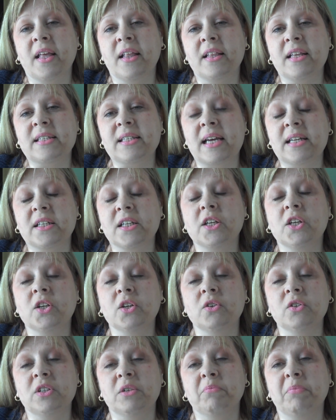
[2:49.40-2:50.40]
This had a
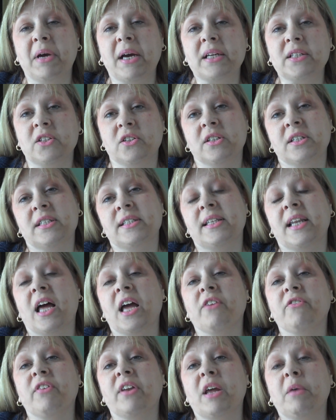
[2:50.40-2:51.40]
huge impact on his
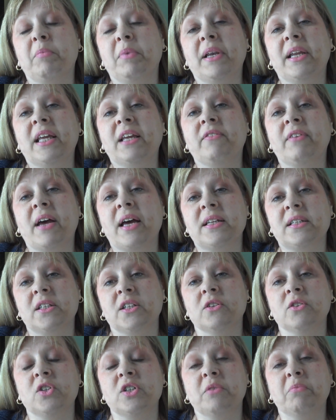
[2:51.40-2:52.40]
life, and I believe it had a
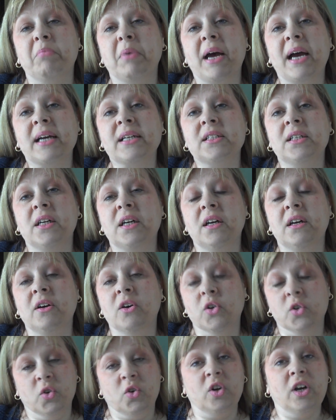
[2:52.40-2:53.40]
huge impact
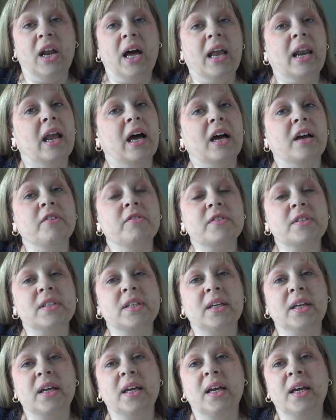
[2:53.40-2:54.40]
on all our lives.
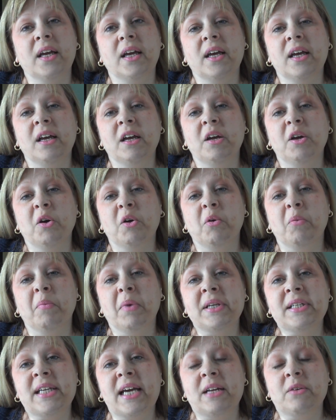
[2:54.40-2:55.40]

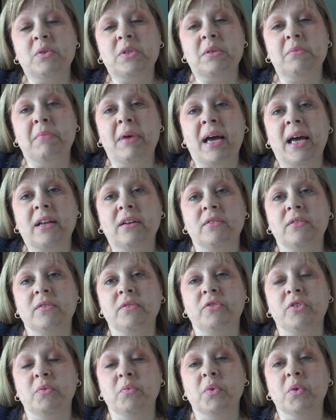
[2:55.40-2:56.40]
My dad was a man
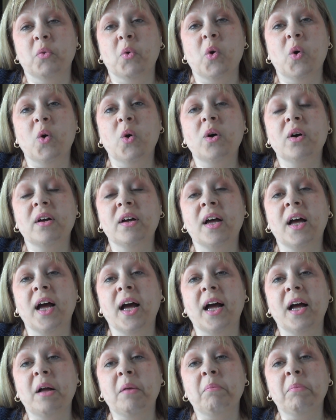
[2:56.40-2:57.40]
from the war.
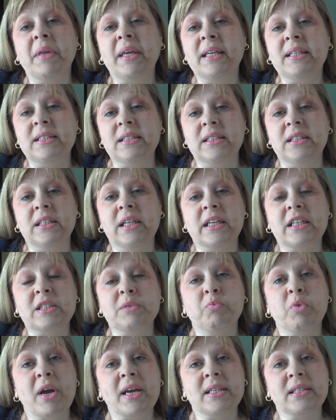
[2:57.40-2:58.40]
He didn't
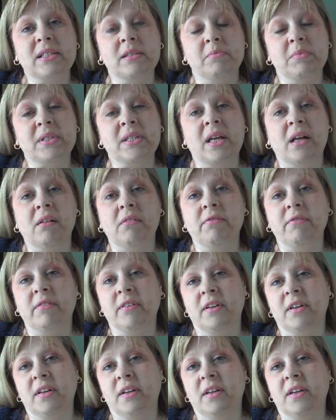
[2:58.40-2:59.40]
express himself
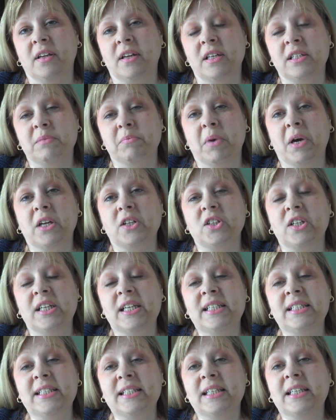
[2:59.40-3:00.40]
as much, and
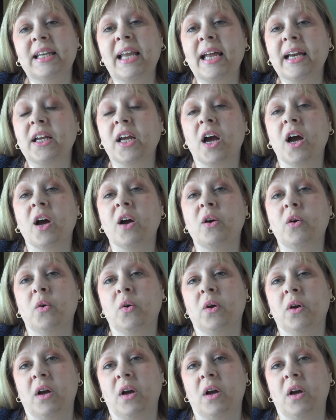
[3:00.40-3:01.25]
he didn't let go,